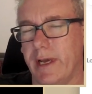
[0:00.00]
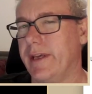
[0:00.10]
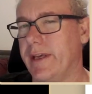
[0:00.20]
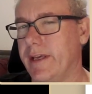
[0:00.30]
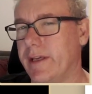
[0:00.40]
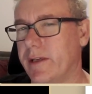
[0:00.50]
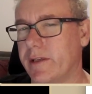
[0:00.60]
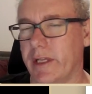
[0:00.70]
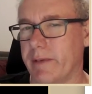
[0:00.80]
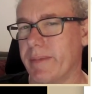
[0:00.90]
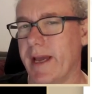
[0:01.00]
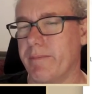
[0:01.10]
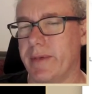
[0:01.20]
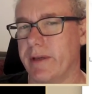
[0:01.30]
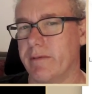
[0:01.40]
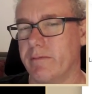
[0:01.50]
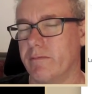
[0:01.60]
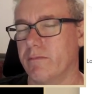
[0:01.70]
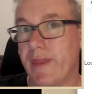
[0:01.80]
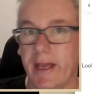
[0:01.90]
The clickbait bit
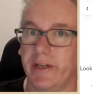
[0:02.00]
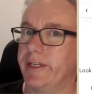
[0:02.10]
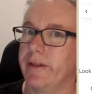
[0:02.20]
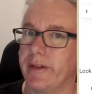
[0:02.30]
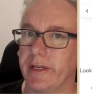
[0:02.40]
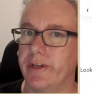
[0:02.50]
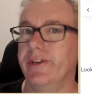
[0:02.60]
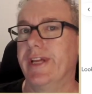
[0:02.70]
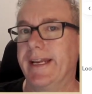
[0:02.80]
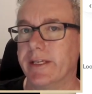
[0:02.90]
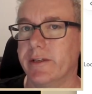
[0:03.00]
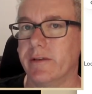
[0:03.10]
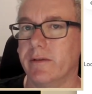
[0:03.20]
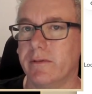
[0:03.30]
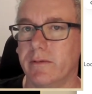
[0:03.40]
that you didn't think you needed.